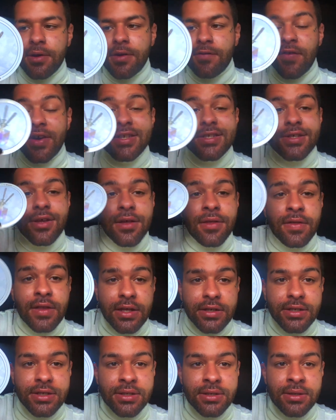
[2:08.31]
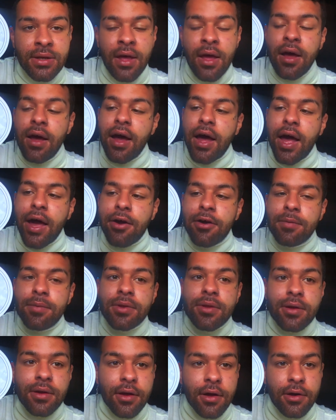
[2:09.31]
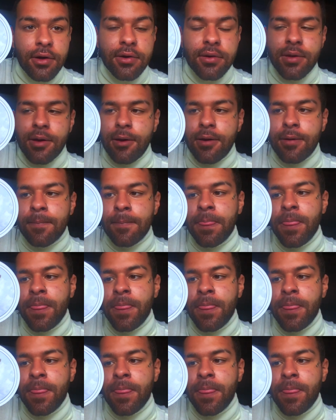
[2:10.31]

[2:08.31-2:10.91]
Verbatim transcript: If I saw this, I would be like, oh, okay,